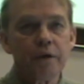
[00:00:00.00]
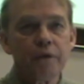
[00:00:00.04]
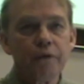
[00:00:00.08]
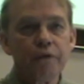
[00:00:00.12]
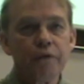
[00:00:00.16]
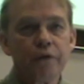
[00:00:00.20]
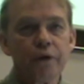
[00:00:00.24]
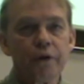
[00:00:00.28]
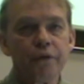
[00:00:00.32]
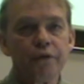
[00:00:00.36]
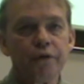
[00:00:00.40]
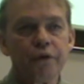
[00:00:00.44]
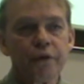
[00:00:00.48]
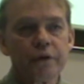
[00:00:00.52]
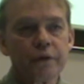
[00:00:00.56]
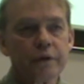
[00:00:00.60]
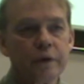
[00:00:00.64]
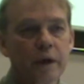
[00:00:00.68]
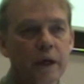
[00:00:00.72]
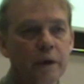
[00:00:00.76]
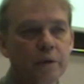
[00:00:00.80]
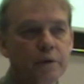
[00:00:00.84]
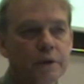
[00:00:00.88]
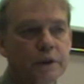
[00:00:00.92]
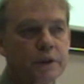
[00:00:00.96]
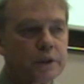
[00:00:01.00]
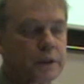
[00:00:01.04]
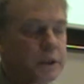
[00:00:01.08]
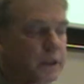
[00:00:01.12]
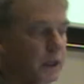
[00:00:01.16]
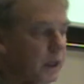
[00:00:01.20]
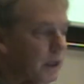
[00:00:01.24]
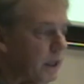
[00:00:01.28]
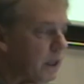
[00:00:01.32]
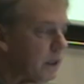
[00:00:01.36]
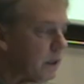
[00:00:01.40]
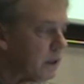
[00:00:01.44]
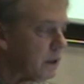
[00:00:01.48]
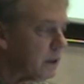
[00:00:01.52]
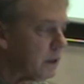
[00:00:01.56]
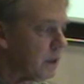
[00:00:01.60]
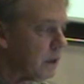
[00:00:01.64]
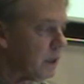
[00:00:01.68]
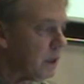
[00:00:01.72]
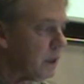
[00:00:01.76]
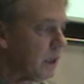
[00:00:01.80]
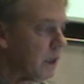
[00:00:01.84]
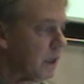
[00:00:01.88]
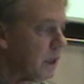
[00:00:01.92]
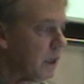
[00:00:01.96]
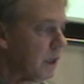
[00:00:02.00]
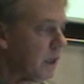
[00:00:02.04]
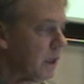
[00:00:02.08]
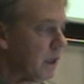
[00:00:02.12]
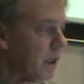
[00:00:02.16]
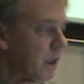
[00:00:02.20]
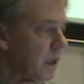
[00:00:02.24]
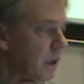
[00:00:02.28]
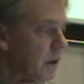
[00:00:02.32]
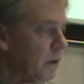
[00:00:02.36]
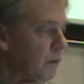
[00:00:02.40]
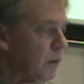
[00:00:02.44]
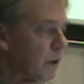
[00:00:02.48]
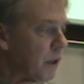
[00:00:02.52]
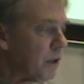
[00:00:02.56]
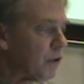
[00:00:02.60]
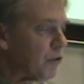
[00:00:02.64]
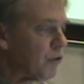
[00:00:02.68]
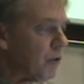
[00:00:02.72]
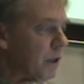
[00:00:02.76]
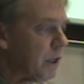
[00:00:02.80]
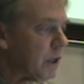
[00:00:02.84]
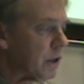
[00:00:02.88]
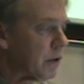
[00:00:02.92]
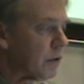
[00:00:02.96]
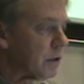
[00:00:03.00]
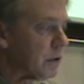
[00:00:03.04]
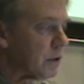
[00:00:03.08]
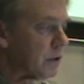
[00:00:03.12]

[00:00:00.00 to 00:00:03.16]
for a first language child, with 3,000